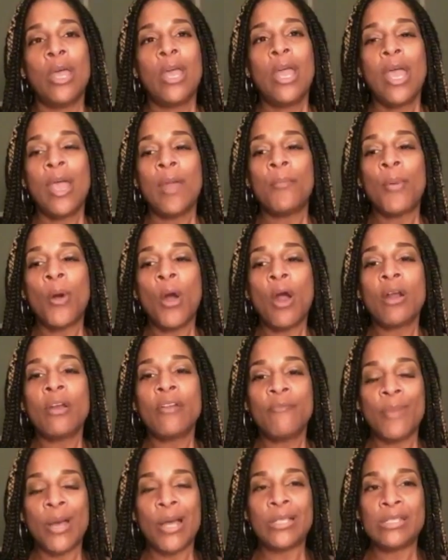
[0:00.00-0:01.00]
And part
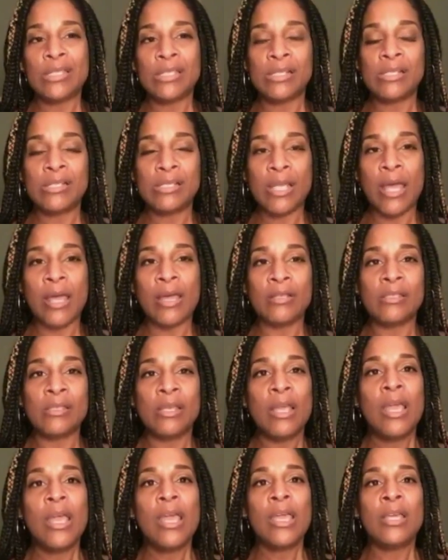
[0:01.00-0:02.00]
of my success
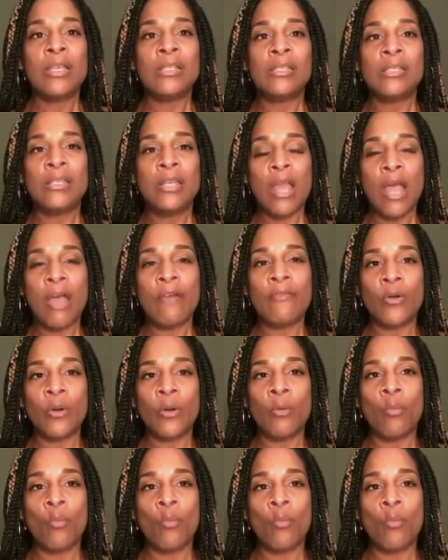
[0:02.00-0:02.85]
is never